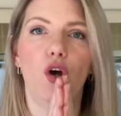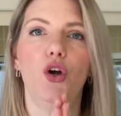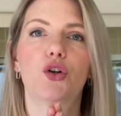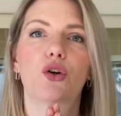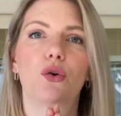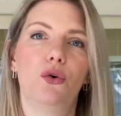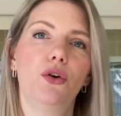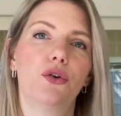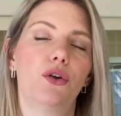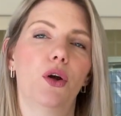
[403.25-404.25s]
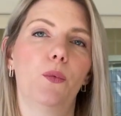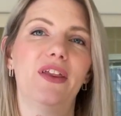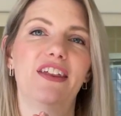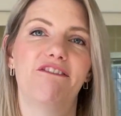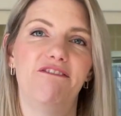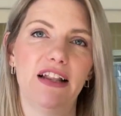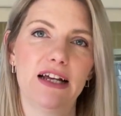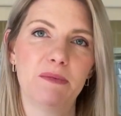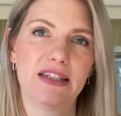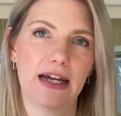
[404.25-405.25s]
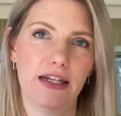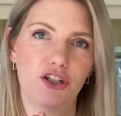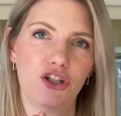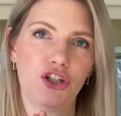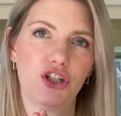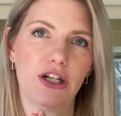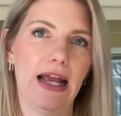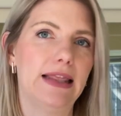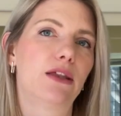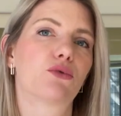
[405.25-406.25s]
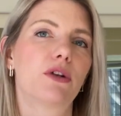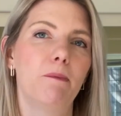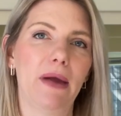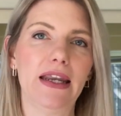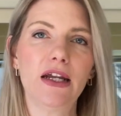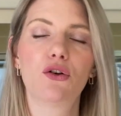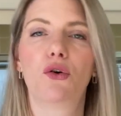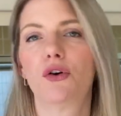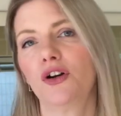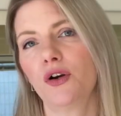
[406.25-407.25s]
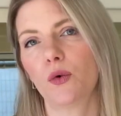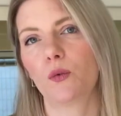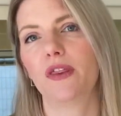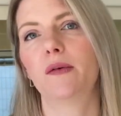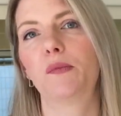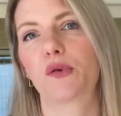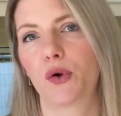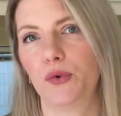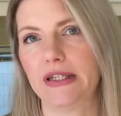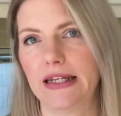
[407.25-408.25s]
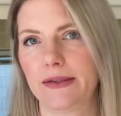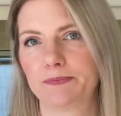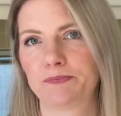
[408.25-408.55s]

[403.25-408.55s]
a quarter with a fill-up side dish, and the remaining quarter with a protein.